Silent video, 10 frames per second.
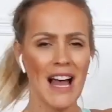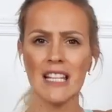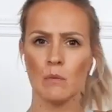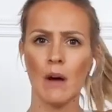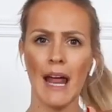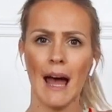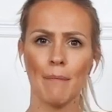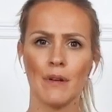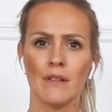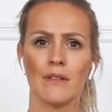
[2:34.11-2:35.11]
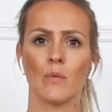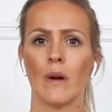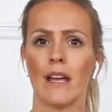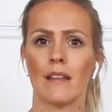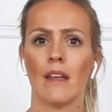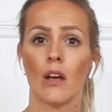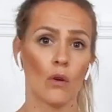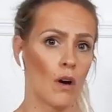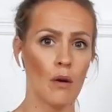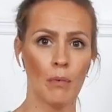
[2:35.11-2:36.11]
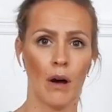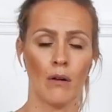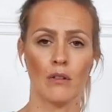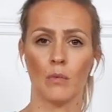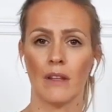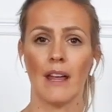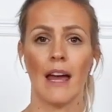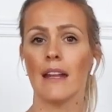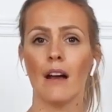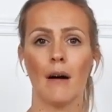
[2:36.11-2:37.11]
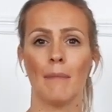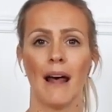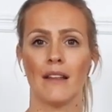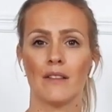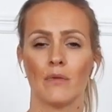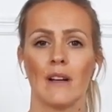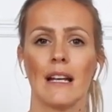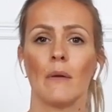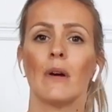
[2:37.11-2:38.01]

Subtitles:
That's what happens with crow pose, with any arm balance really.